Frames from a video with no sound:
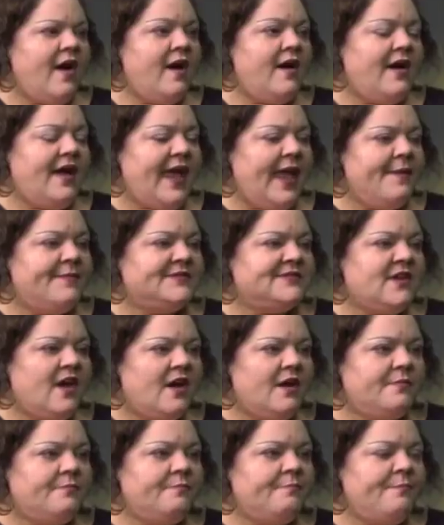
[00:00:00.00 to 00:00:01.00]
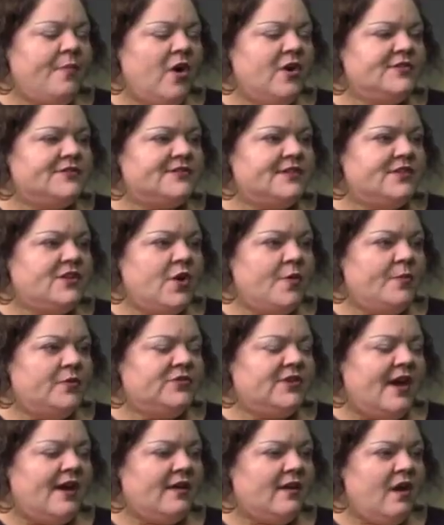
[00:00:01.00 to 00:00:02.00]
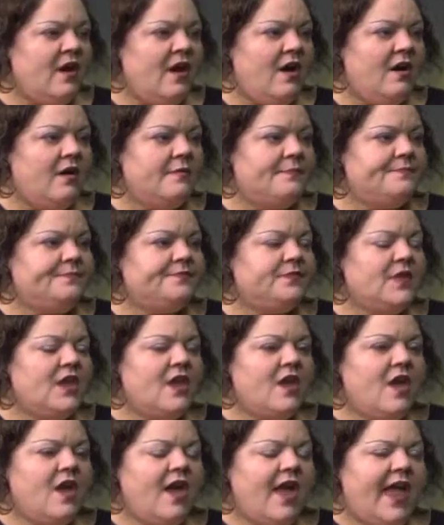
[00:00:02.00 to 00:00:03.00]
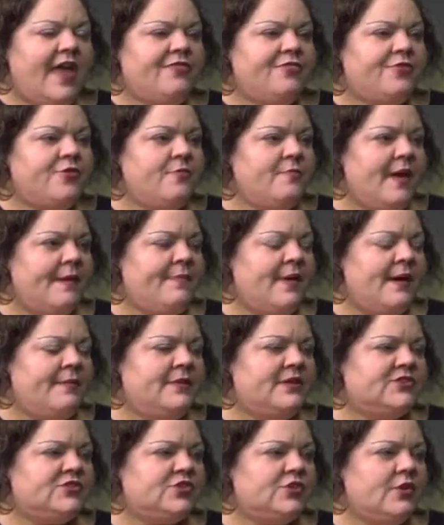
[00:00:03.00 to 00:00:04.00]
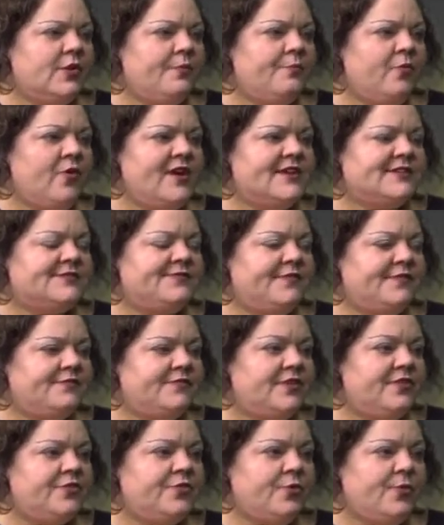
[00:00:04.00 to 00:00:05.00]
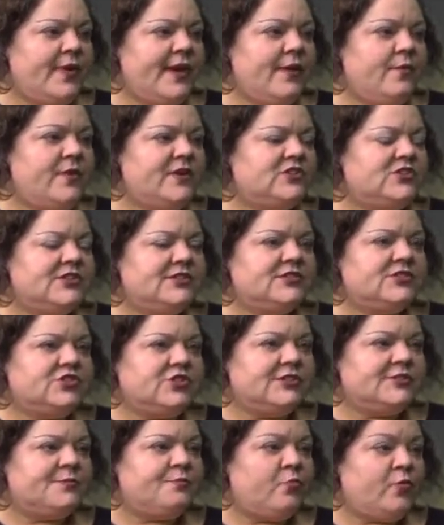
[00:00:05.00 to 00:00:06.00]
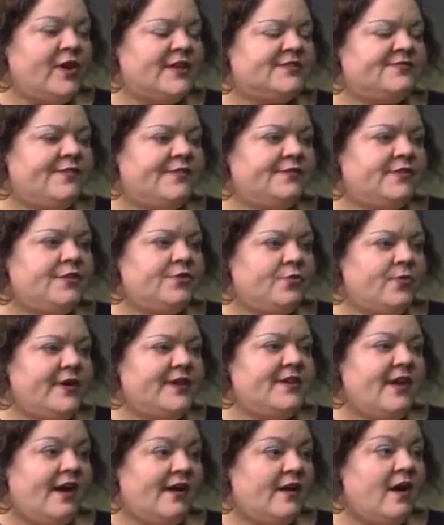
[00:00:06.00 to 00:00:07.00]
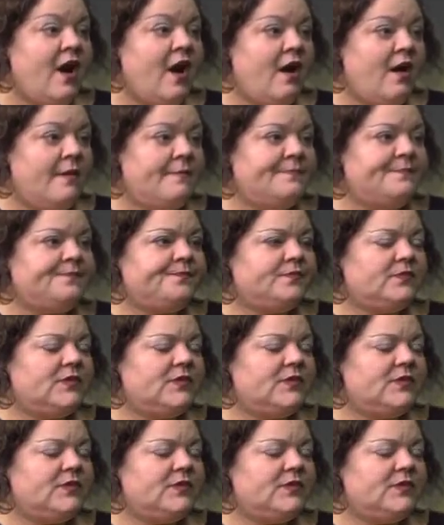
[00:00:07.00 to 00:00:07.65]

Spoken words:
Amazon, BarnesandNoble.com, and through my publisher, Press 53, which is just press53.com.